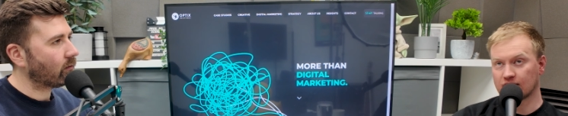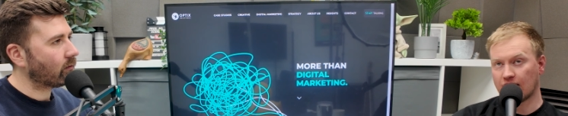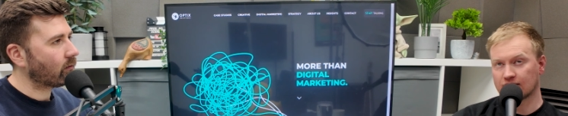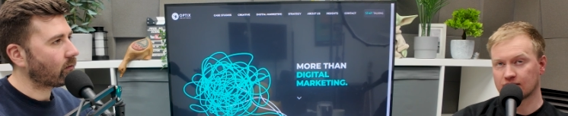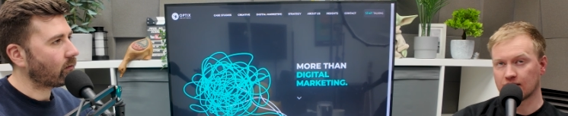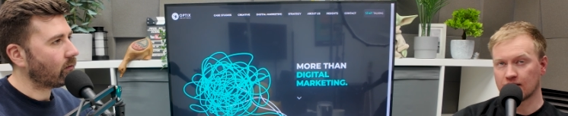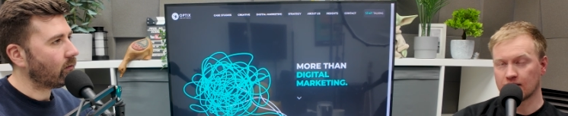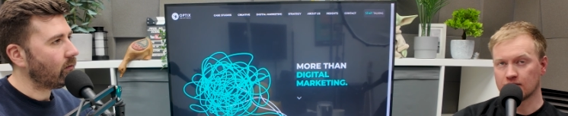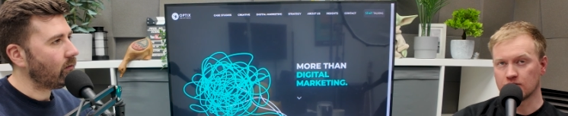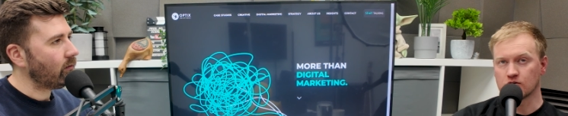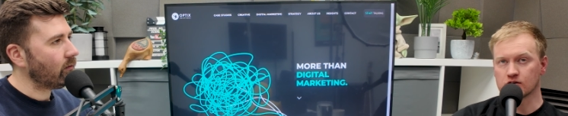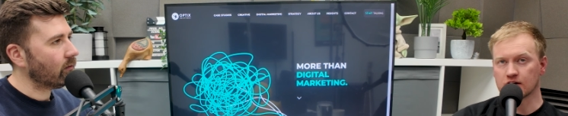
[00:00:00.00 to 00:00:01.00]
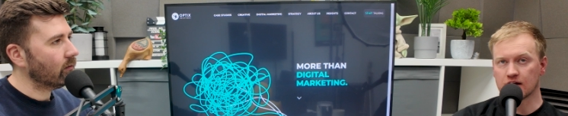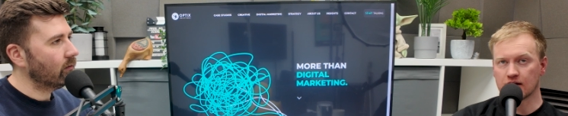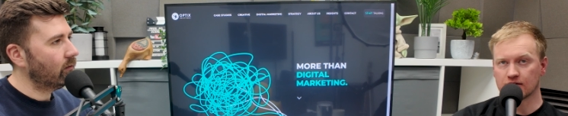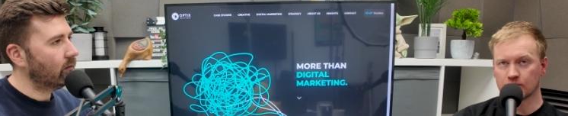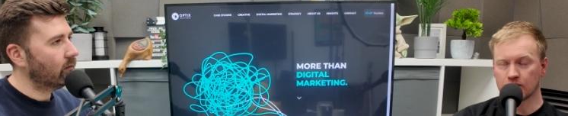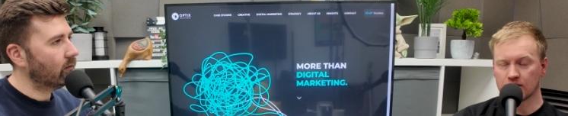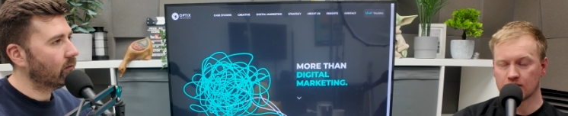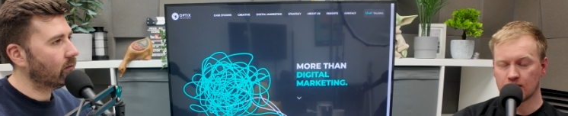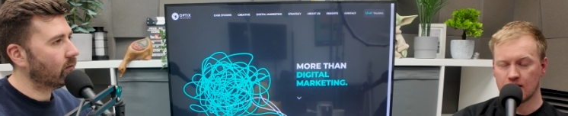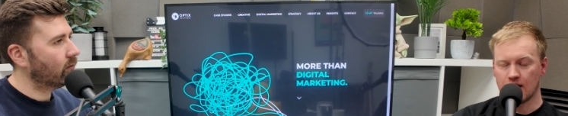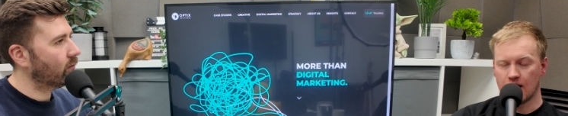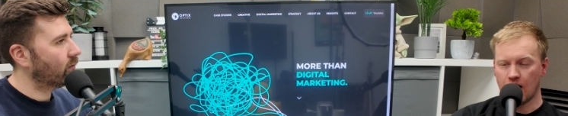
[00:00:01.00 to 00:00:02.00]
Speaker 1: as there usually is with
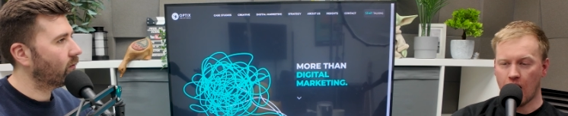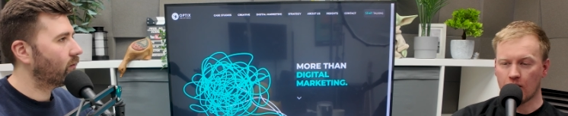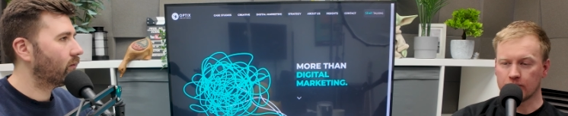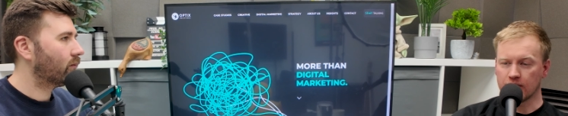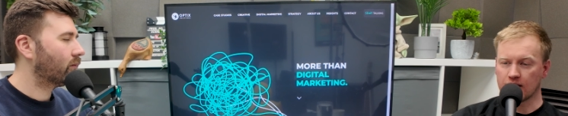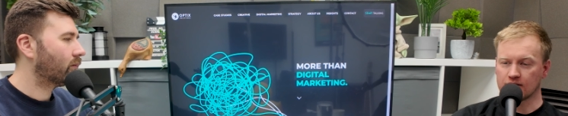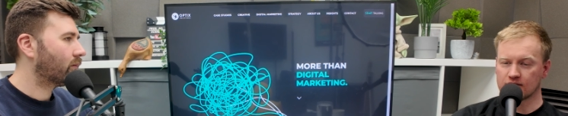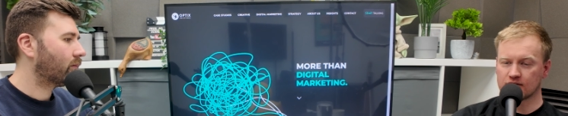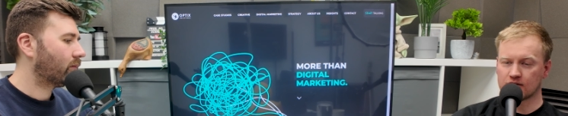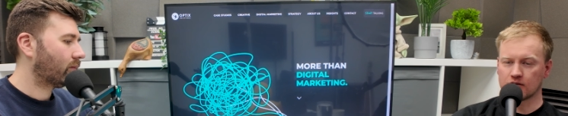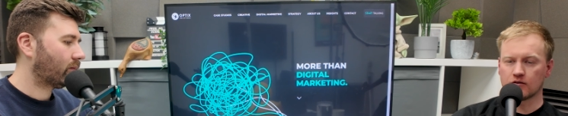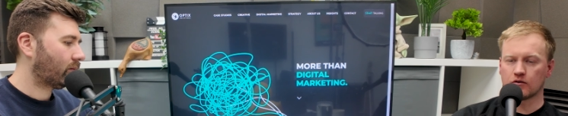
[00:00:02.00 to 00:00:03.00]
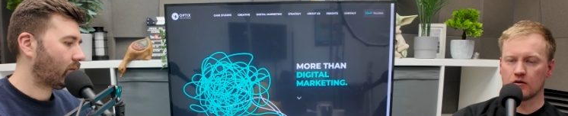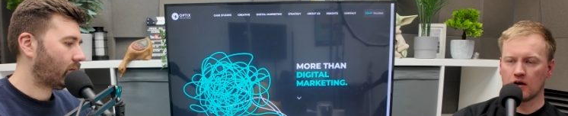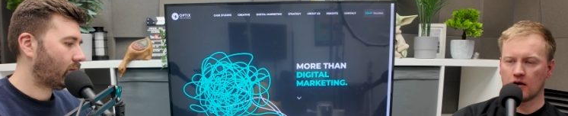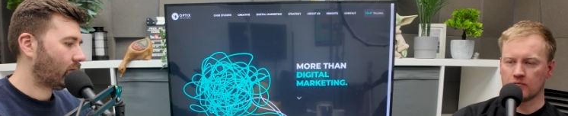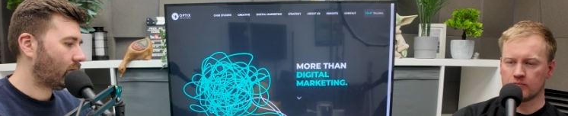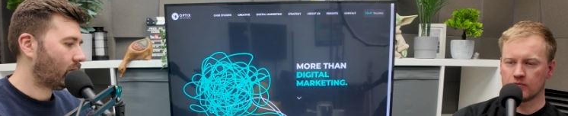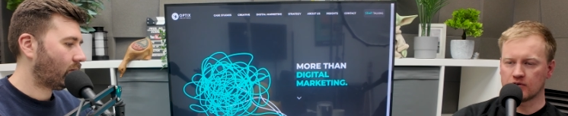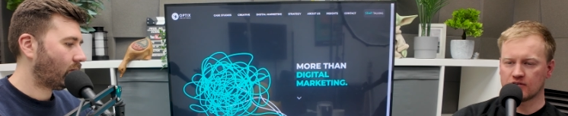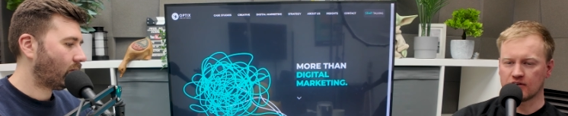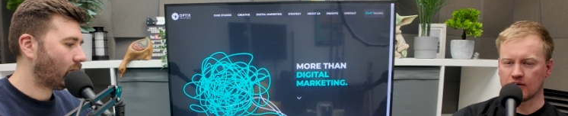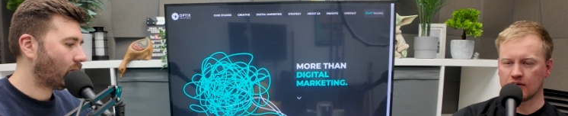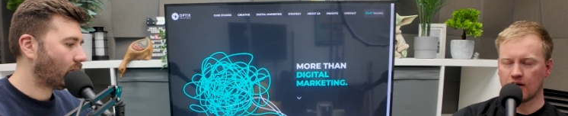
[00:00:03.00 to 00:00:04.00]
updates, a,
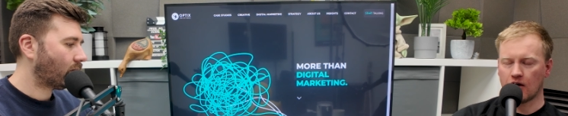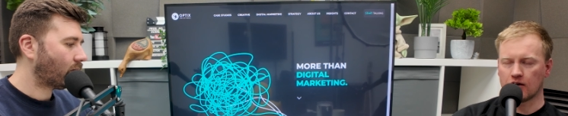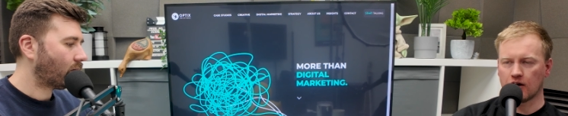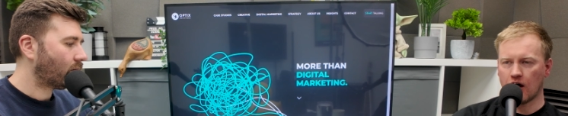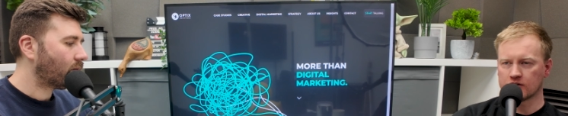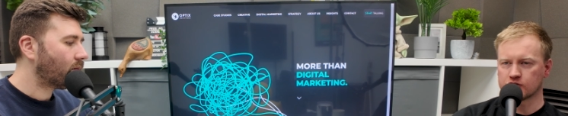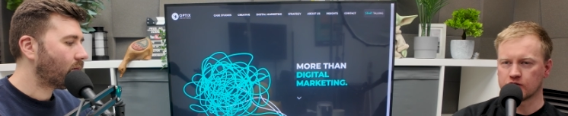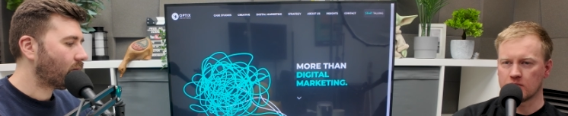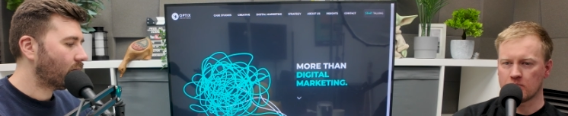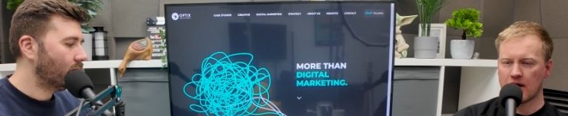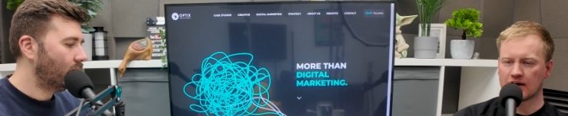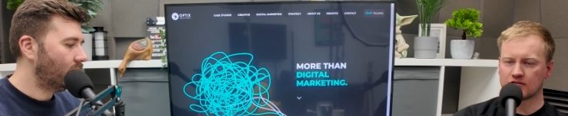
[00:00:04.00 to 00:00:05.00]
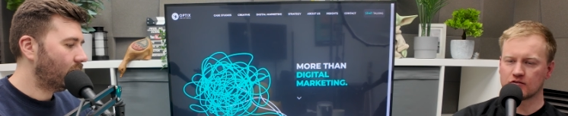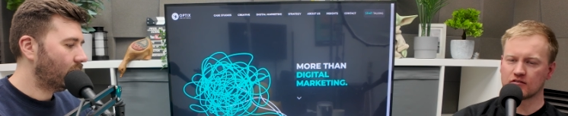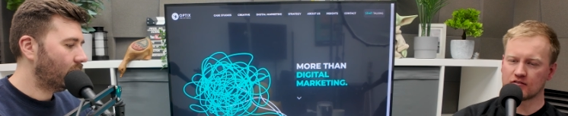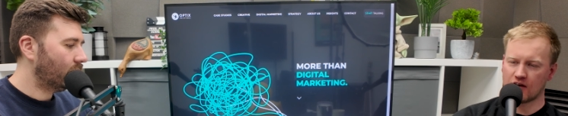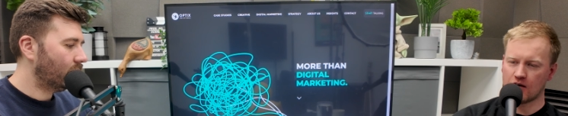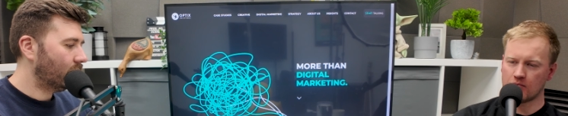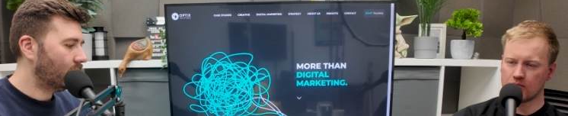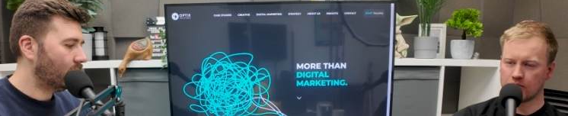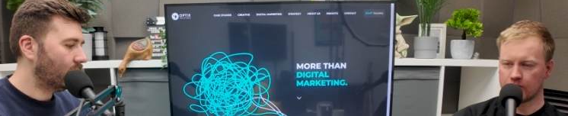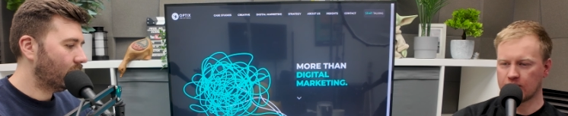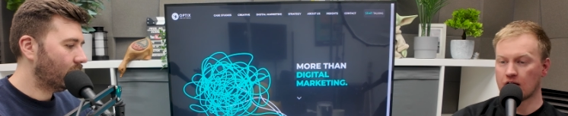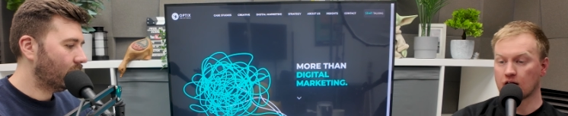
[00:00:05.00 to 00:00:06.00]
a larger impact on some
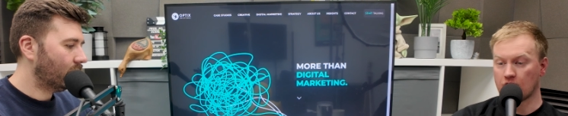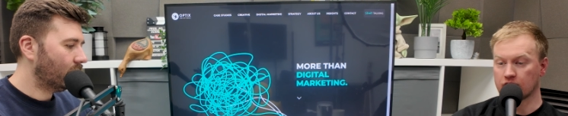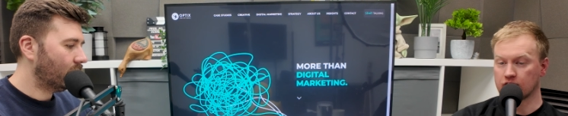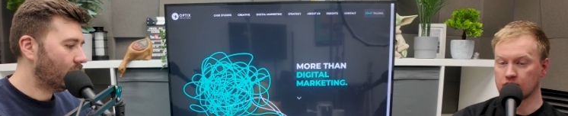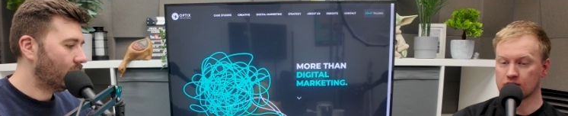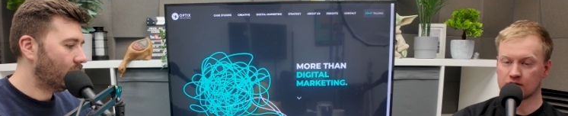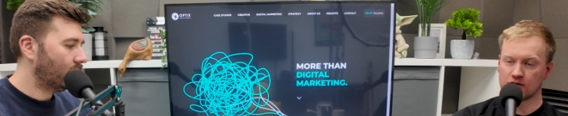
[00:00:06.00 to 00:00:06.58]
than others.